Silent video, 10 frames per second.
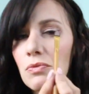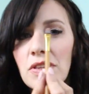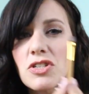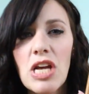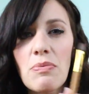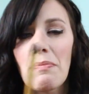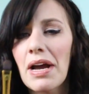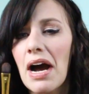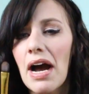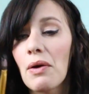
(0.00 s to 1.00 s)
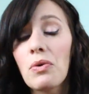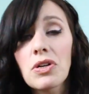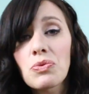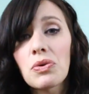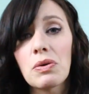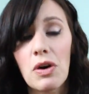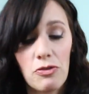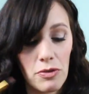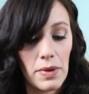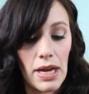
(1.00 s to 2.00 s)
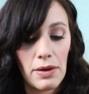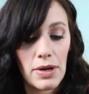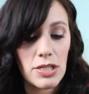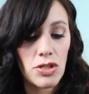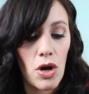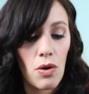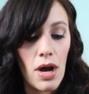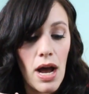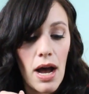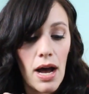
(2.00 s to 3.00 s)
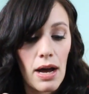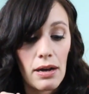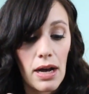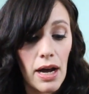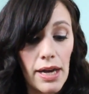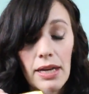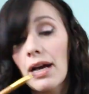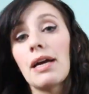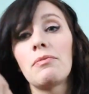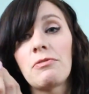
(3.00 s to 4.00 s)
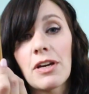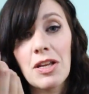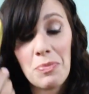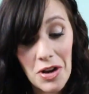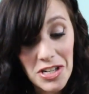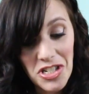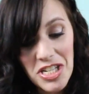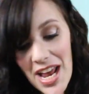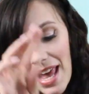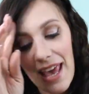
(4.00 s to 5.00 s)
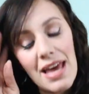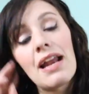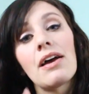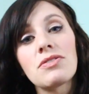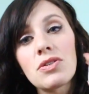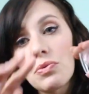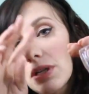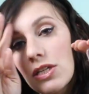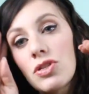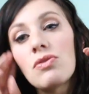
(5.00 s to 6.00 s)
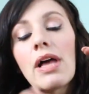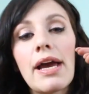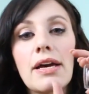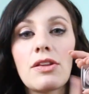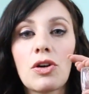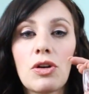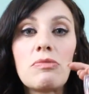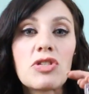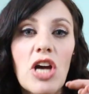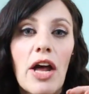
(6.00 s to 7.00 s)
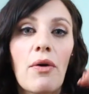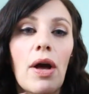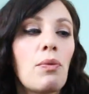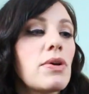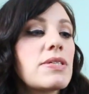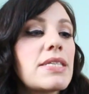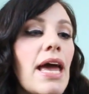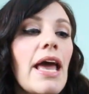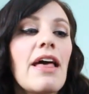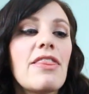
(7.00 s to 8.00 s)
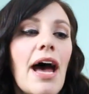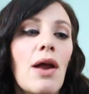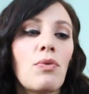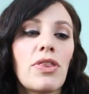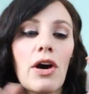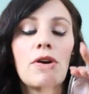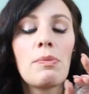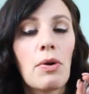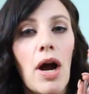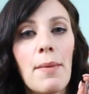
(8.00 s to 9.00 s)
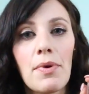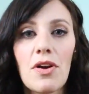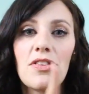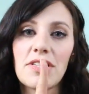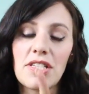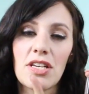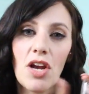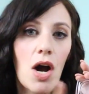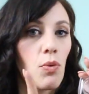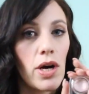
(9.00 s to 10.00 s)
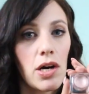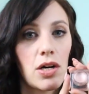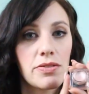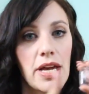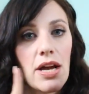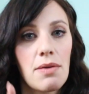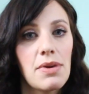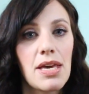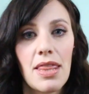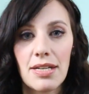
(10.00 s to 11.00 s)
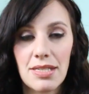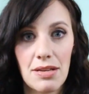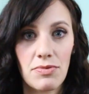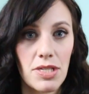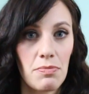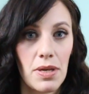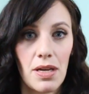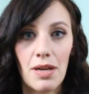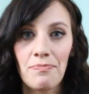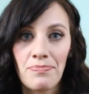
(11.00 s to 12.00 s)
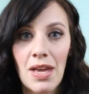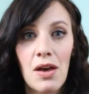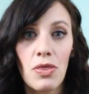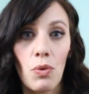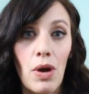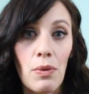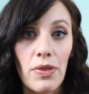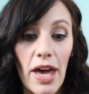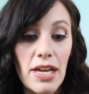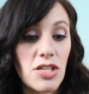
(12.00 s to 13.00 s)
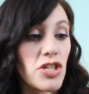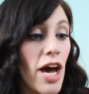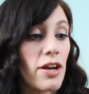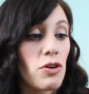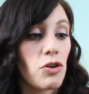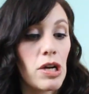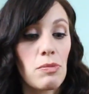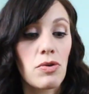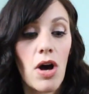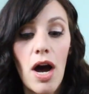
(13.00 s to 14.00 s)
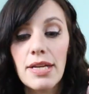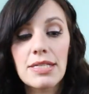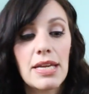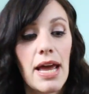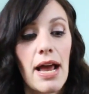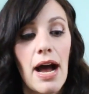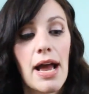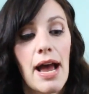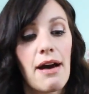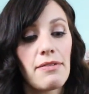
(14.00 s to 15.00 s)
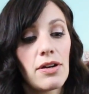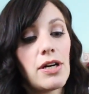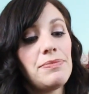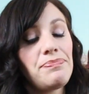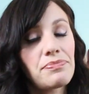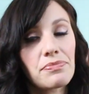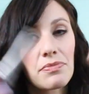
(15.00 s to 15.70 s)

with the shape of my eye. It works really well for me anyway, so I am a fan of the brush, and I also really do like the cream shadow. I will say that without a primer, this did not wear all day on me. That seems to be the way with any shadow, cream or not. Today I have it on